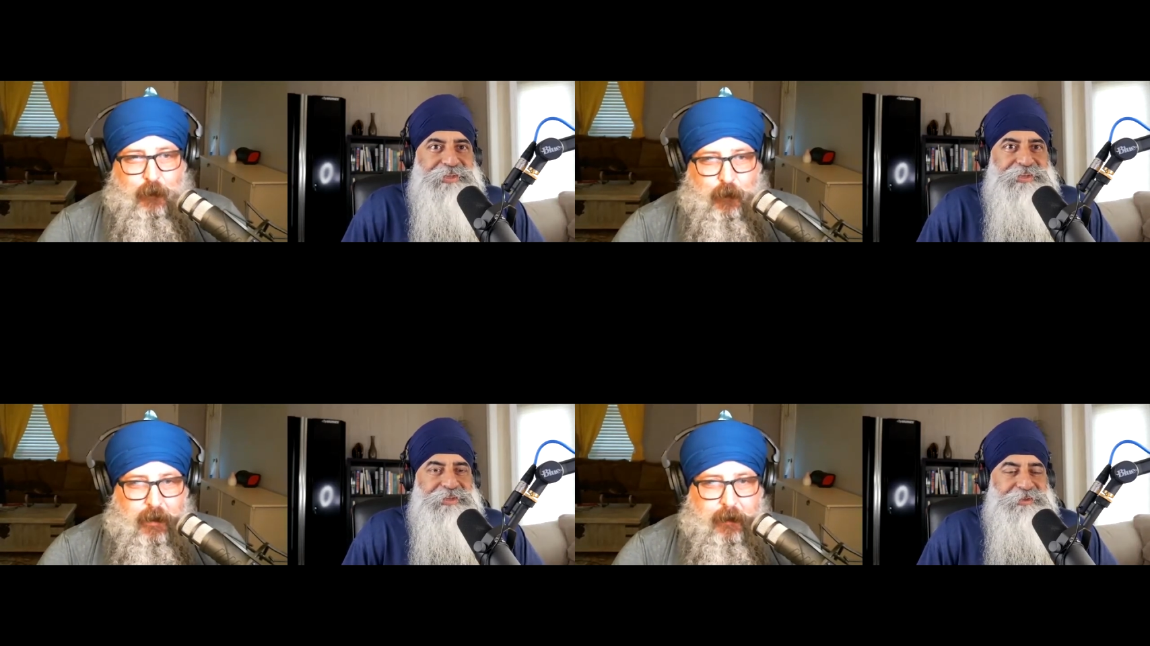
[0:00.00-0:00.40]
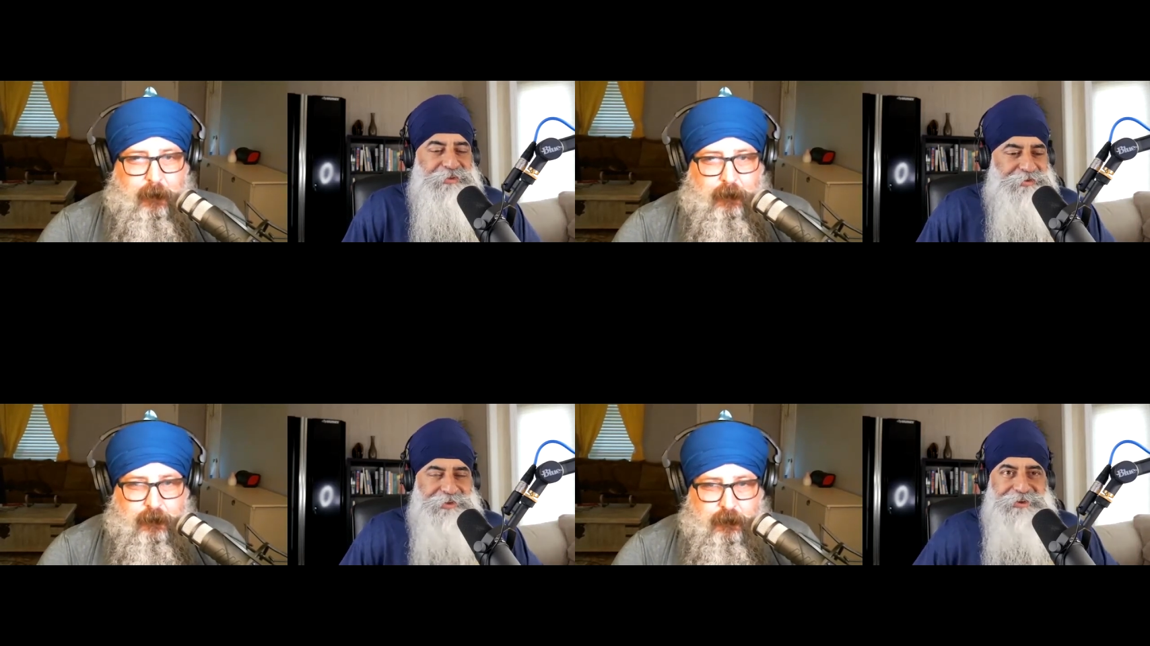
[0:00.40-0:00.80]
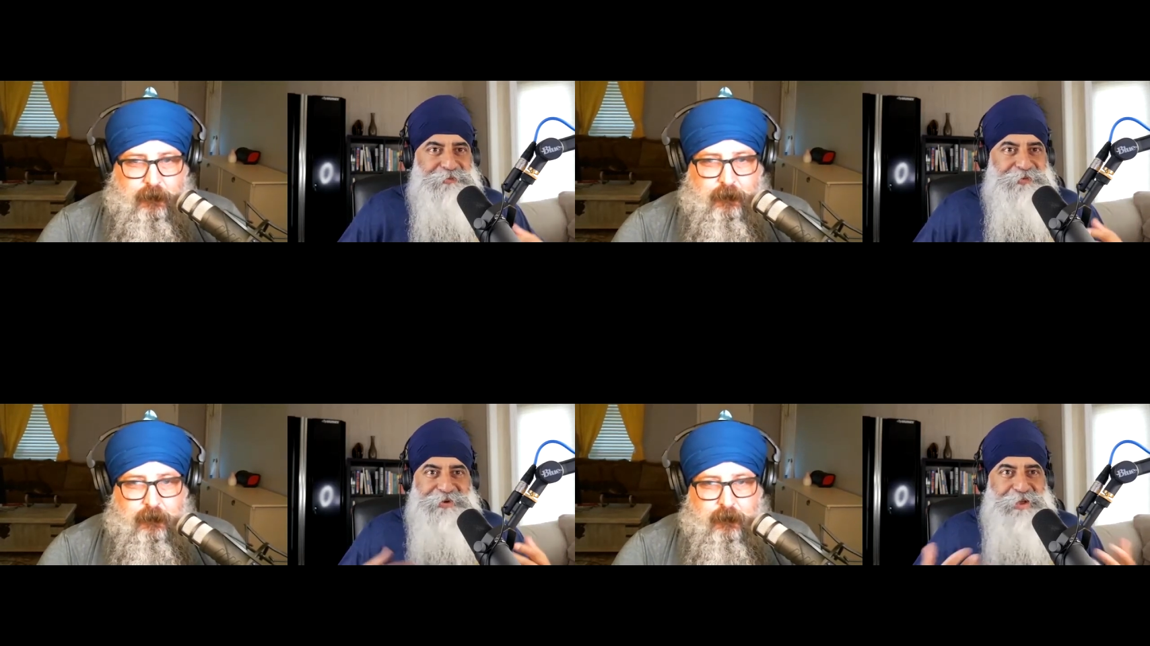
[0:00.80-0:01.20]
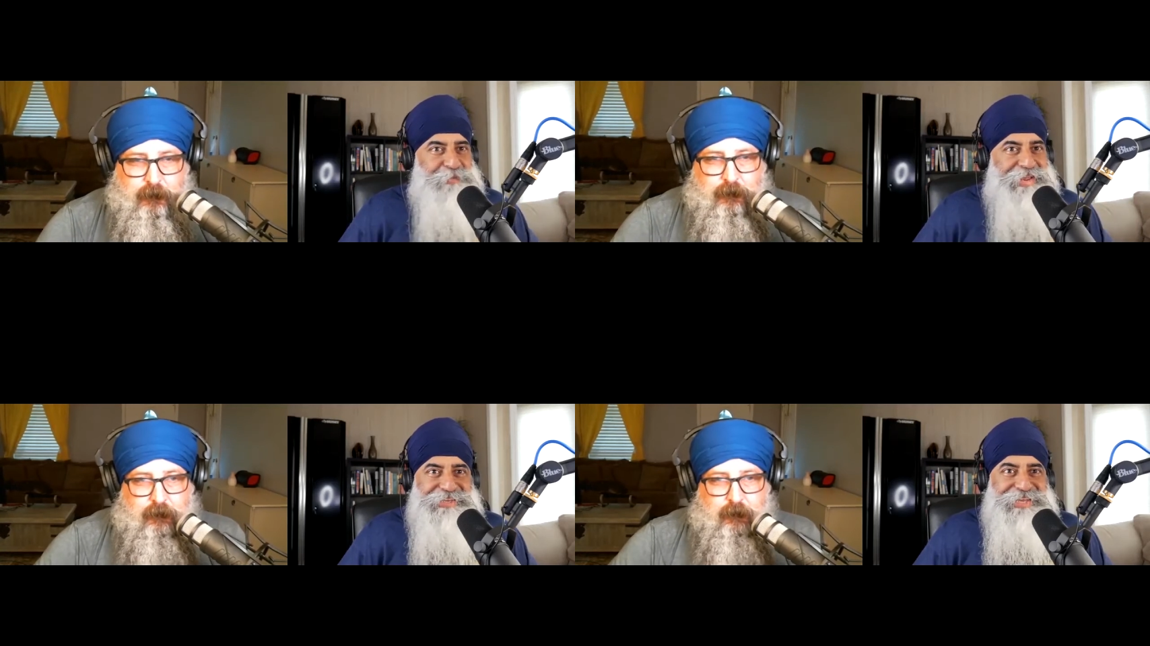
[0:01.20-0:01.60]
Speaker 1: Right. You're not
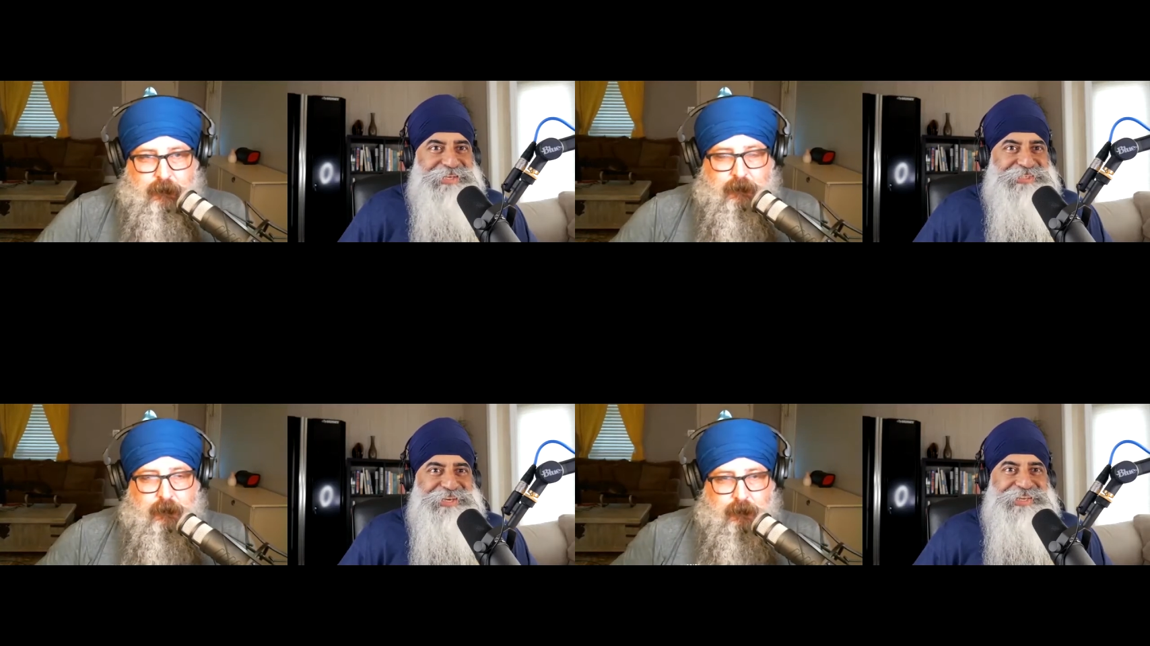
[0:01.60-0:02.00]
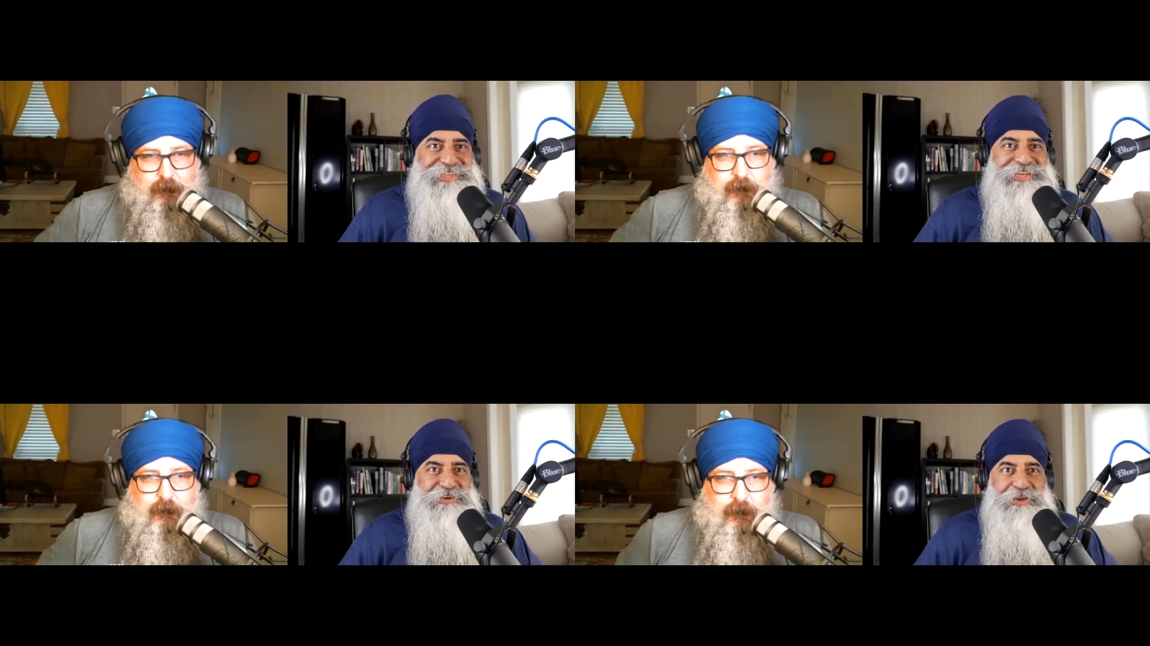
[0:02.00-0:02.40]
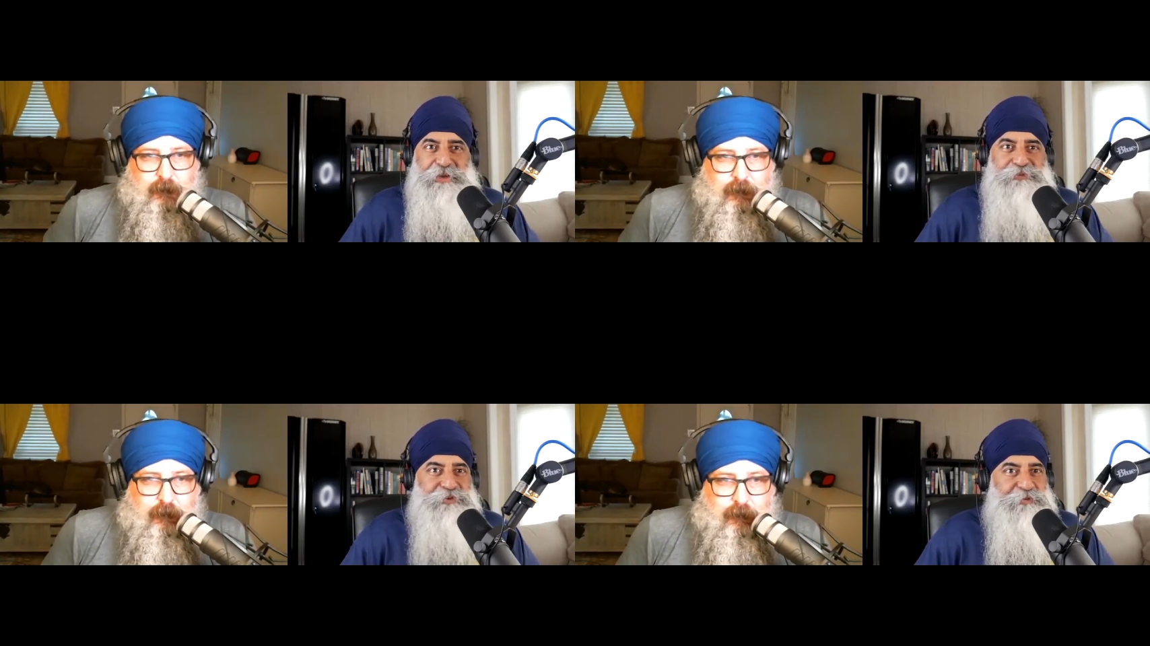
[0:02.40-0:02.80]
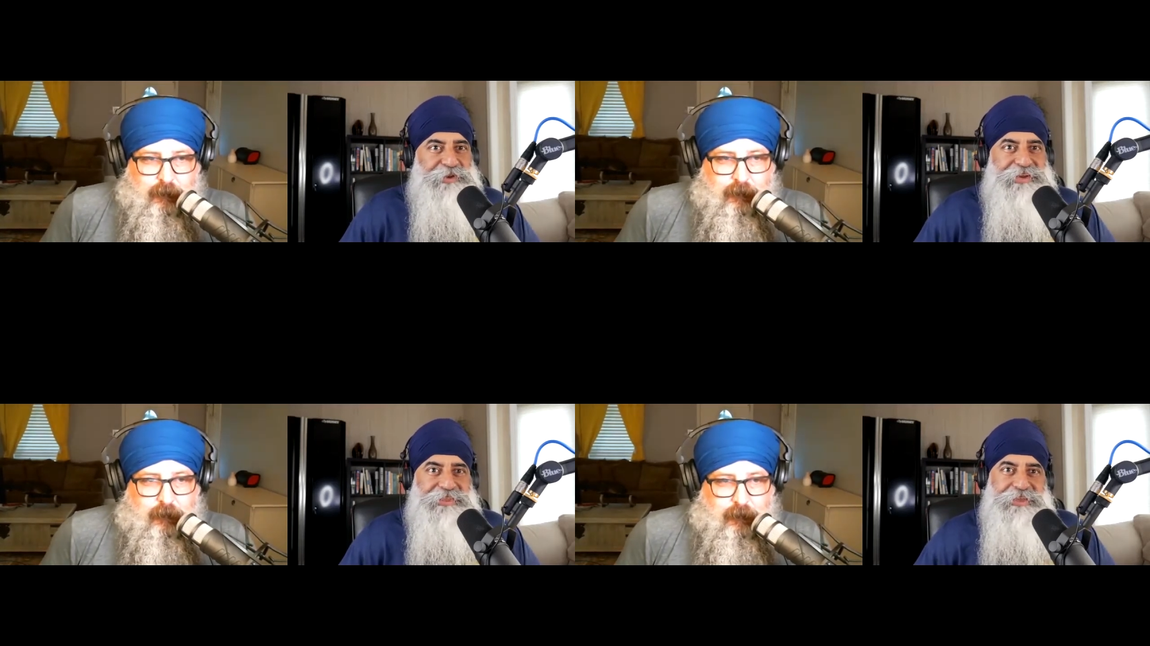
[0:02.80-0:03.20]
paying attention to anything. You're not absorbing
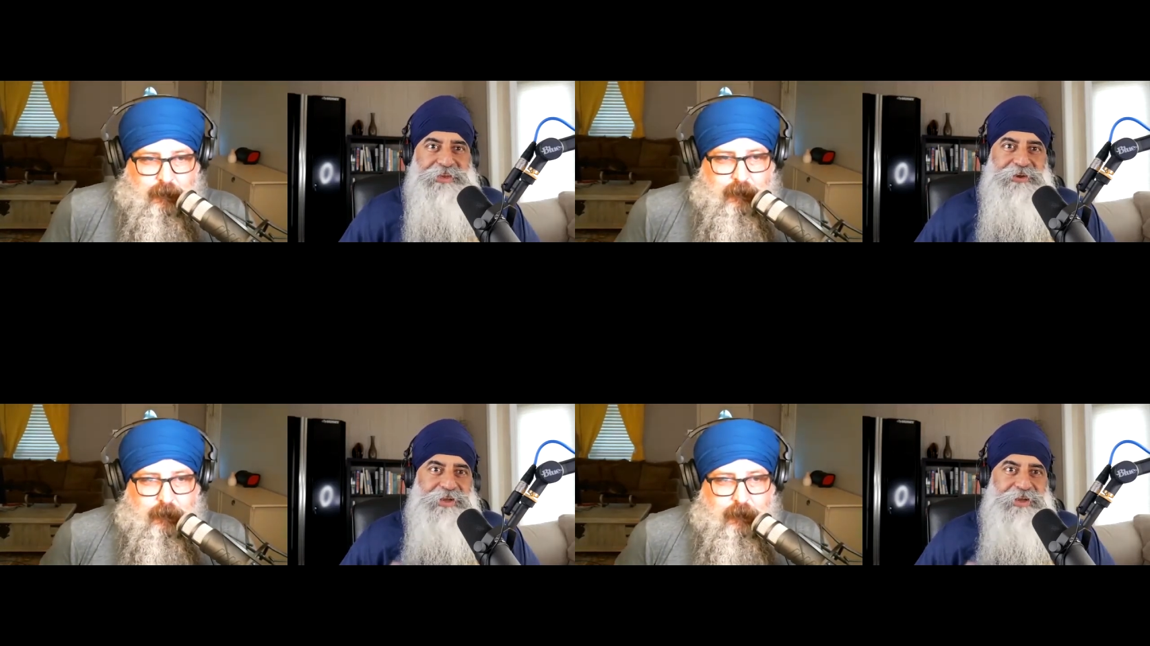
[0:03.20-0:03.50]
anything. You're not